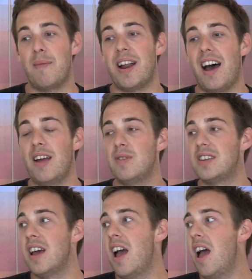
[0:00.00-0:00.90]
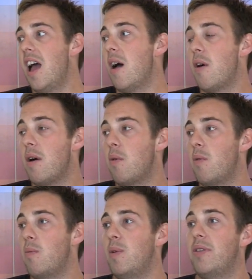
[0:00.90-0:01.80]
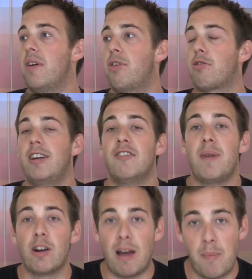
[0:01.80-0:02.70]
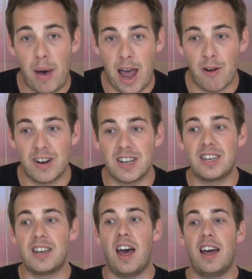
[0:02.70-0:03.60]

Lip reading: I mean, I was with three of my grandparents